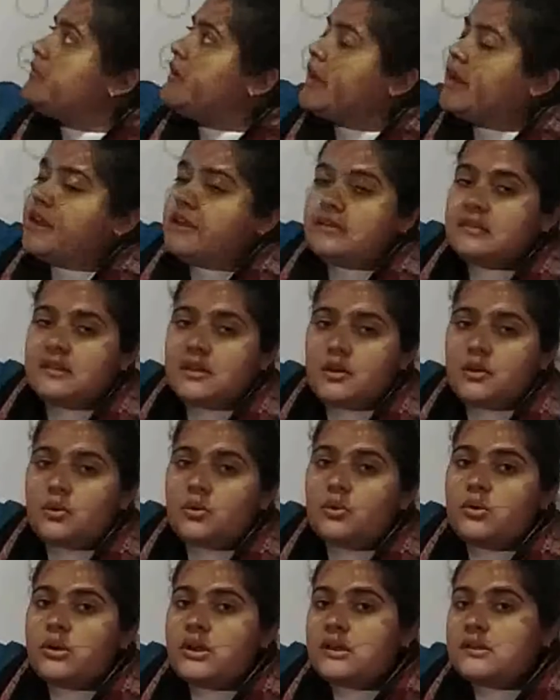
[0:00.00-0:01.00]
whereas the
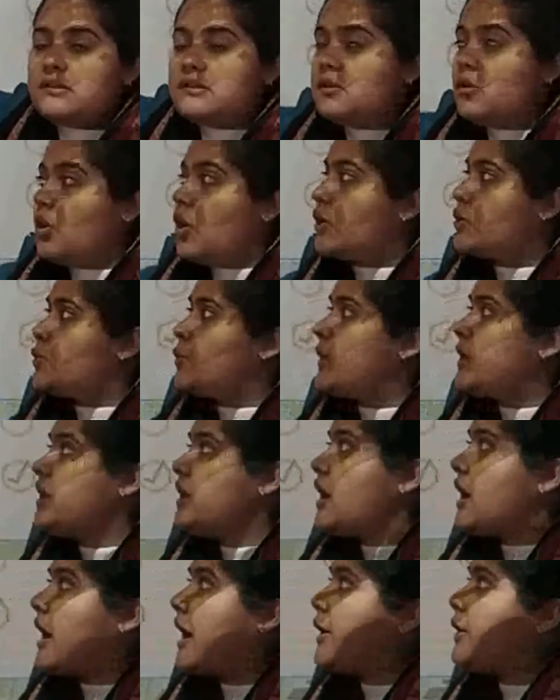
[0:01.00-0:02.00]
road is odd
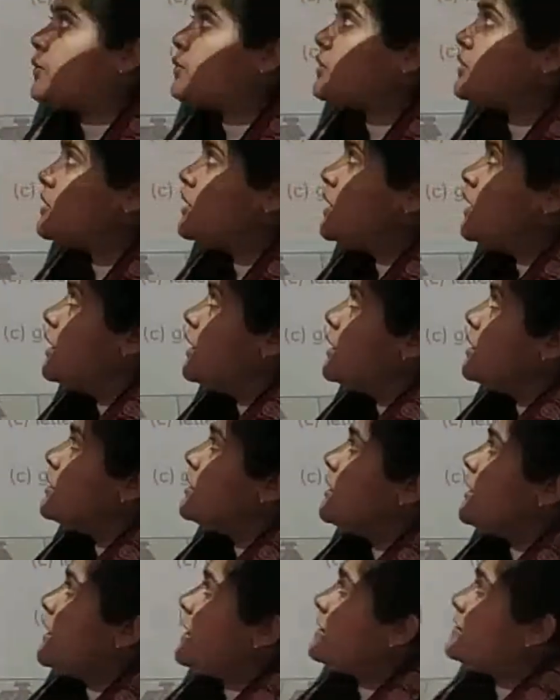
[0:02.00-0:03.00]
one out.
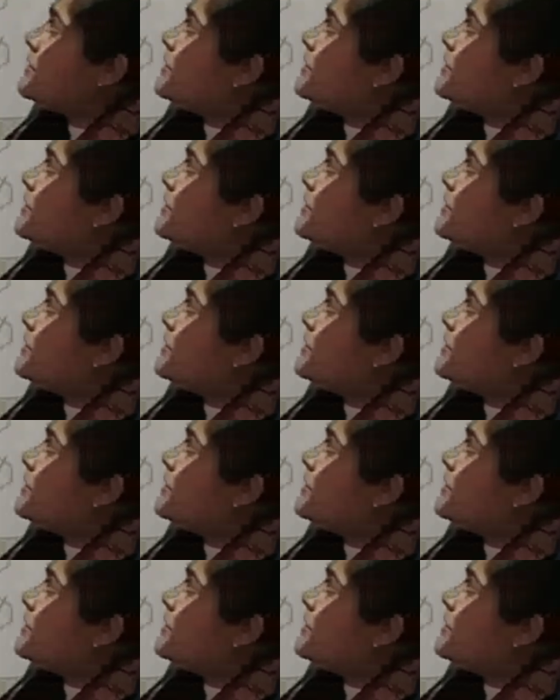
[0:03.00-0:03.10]
The next